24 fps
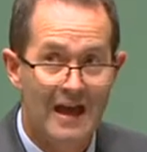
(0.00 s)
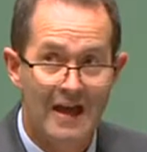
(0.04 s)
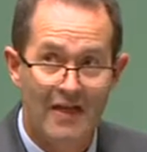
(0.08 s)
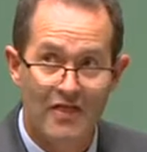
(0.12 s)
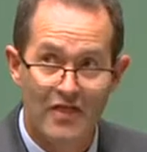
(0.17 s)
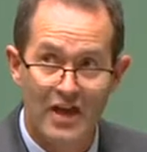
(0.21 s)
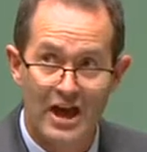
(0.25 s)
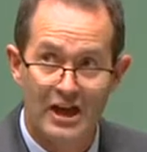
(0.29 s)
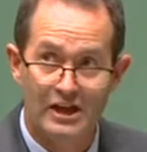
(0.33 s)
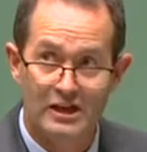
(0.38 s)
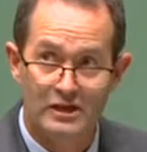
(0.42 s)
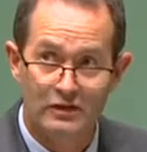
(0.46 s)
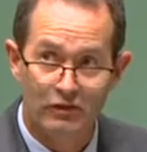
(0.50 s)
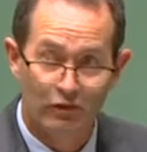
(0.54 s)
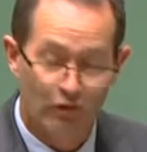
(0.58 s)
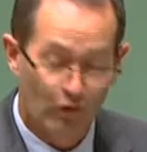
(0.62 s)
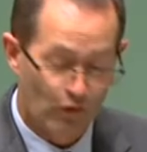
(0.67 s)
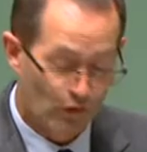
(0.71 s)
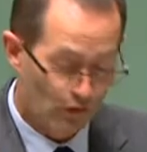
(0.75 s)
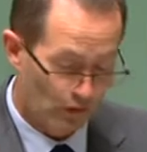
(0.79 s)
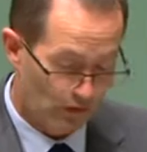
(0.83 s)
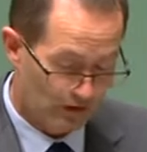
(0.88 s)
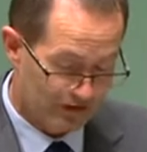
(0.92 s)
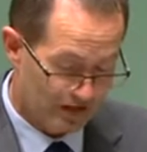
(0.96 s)
and that is
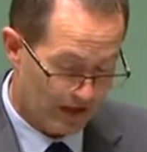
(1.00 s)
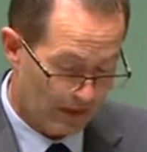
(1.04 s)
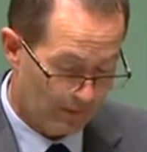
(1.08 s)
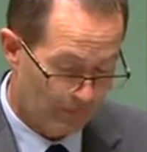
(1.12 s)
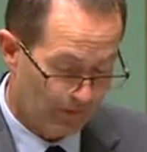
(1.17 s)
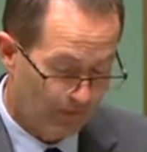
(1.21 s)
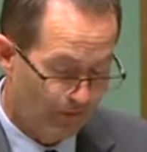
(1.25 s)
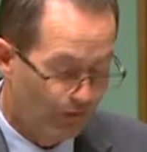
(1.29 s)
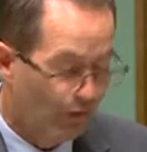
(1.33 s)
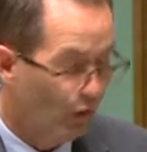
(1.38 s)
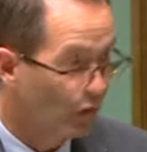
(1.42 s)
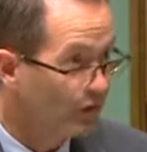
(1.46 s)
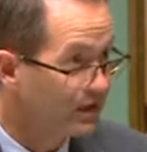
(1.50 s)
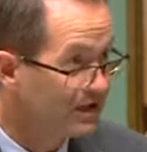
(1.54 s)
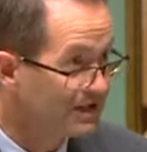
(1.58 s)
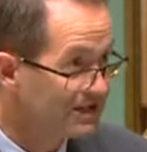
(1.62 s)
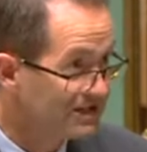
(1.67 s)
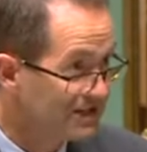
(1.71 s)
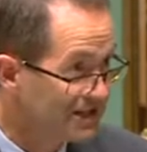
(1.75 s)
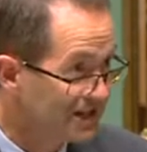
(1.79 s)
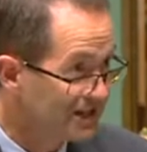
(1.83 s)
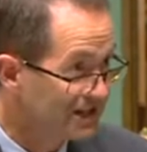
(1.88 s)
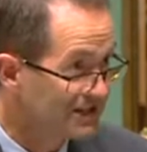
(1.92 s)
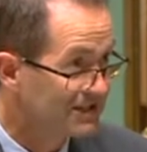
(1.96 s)
for some
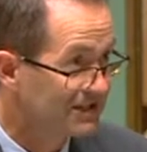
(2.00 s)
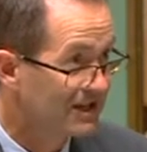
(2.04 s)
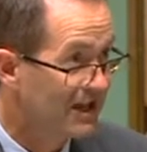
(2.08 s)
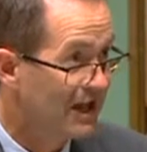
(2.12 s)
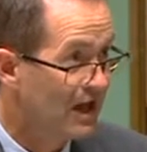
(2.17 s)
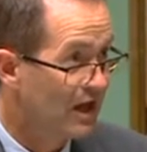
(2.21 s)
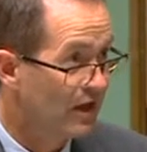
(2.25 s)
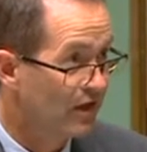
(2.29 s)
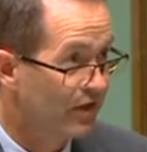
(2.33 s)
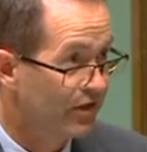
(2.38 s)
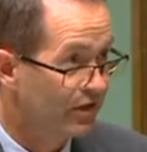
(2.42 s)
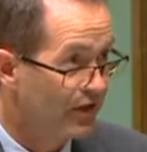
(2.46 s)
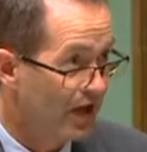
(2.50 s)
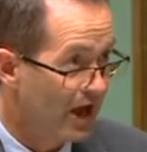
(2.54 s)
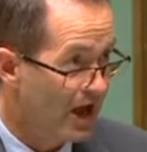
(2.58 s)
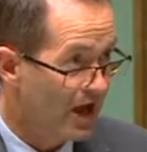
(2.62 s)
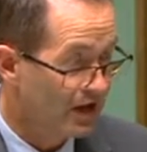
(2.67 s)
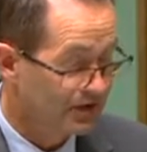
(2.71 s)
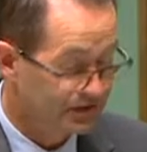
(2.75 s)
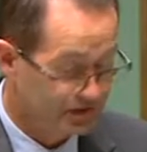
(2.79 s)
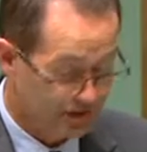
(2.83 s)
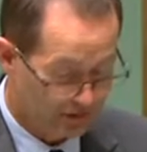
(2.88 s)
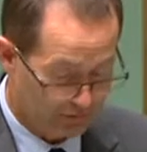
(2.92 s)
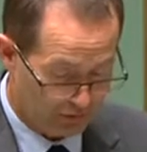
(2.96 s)

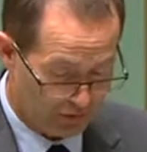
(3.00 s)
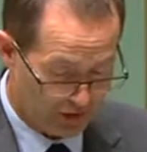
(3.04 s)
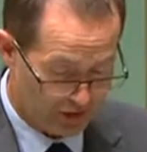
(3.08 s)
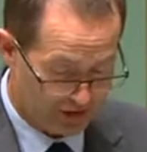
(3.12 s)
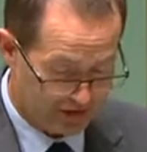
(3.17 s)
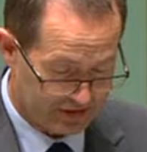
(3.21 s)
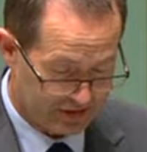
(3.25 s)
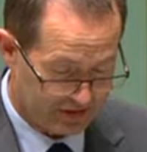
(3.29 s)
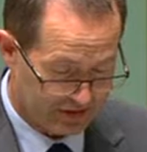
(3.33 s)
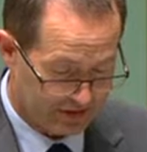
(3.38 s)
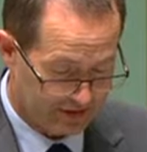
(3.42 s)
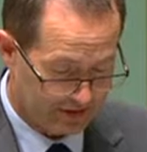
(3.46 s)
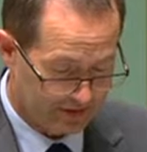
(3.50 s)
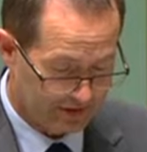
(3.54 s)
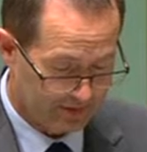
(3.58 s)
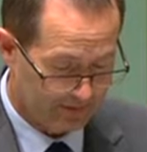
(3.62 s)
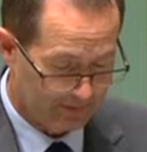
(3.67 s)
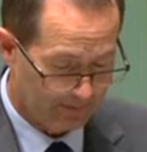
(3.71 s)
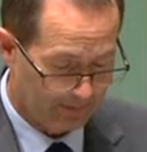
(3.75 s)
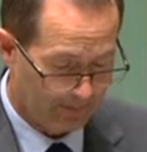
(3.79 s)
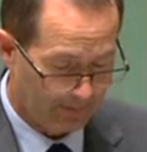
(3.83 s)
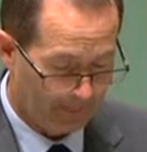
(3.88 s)
46,000 apprentices.